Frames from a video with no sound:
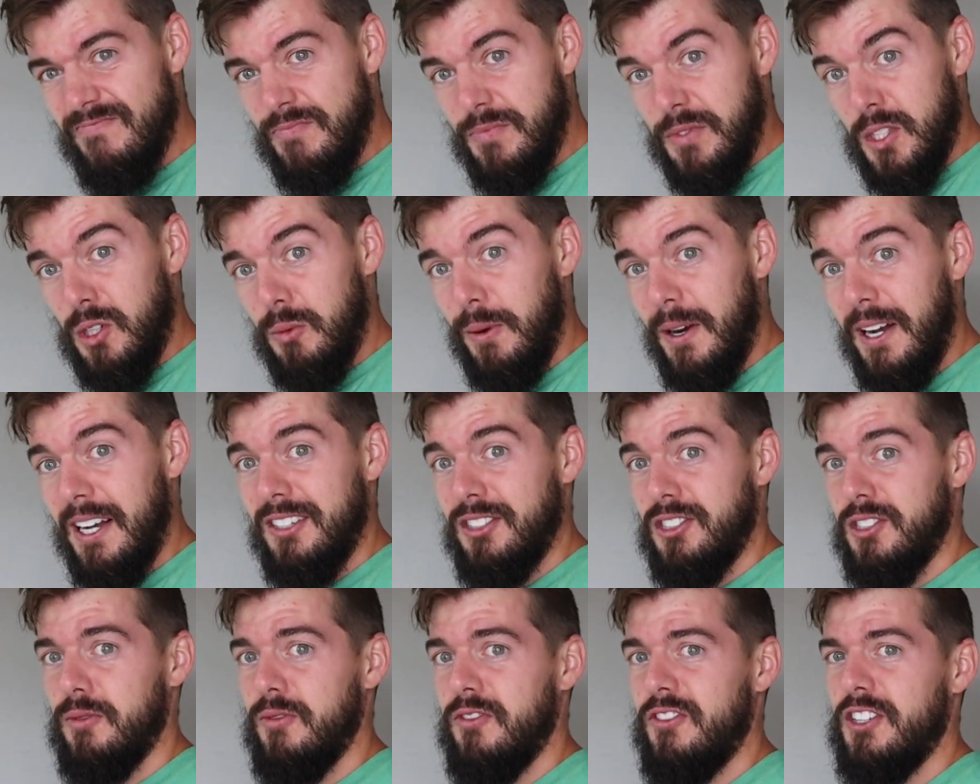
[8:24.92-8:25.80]
Your body
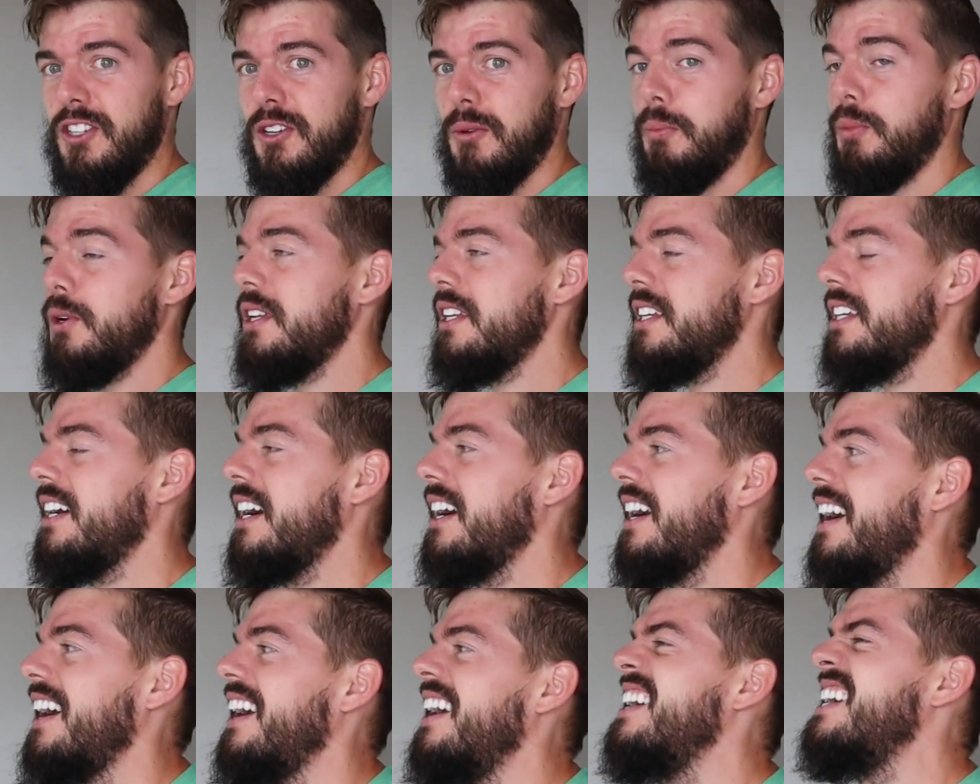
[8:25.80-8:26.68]
should feel pretty
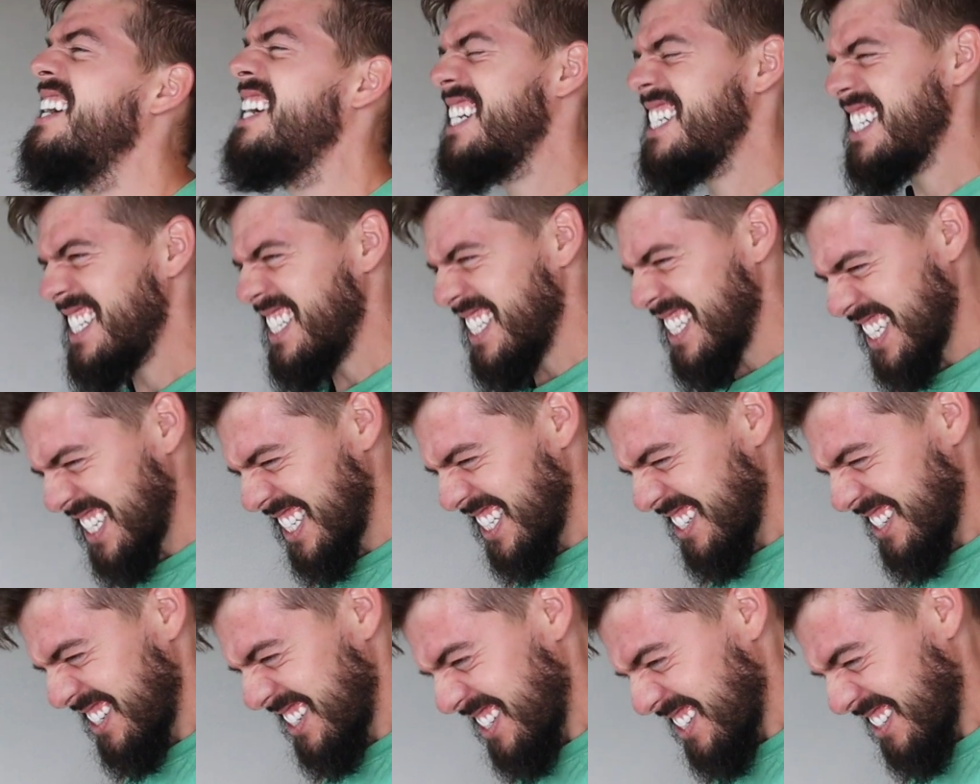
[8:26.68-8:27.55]

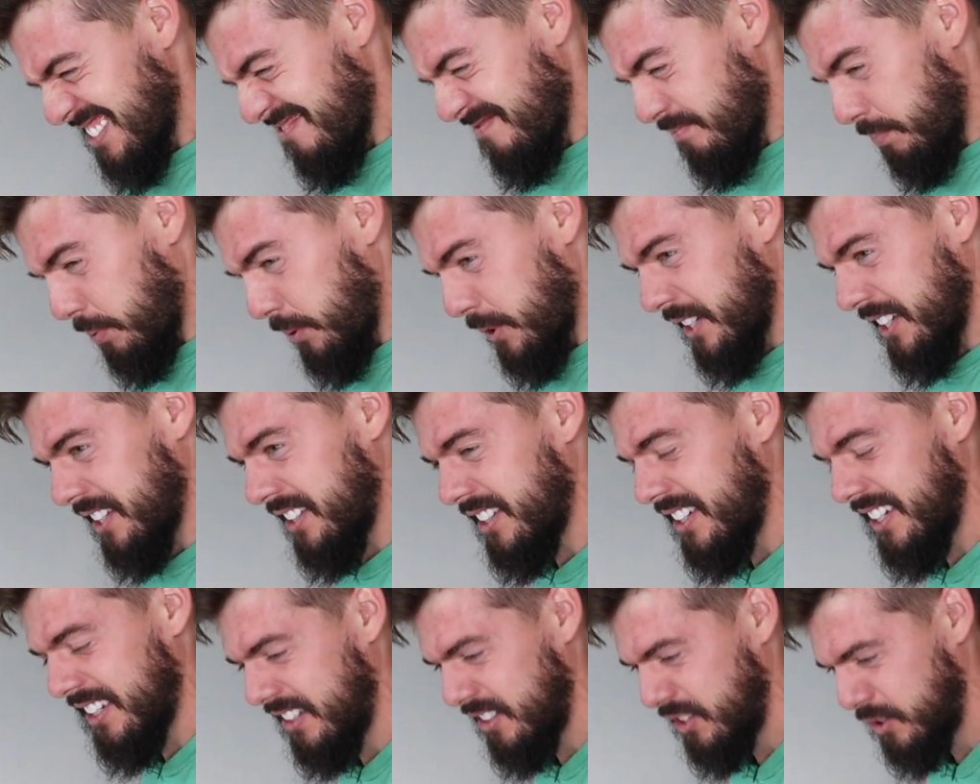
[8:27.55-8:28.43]

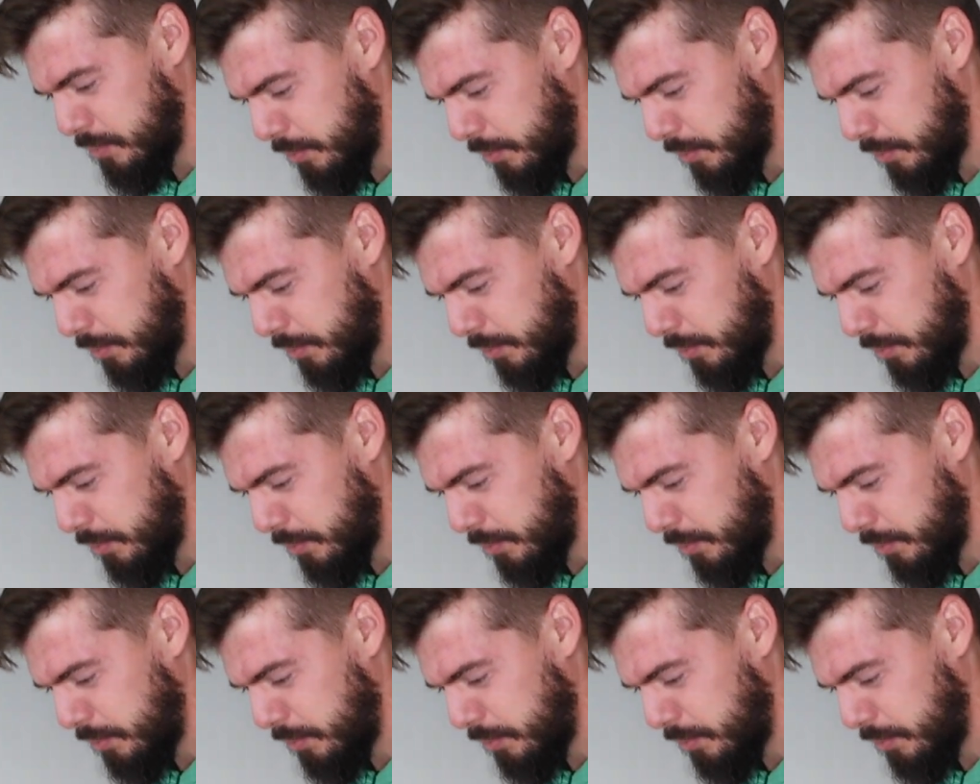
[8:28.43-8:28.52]
good at this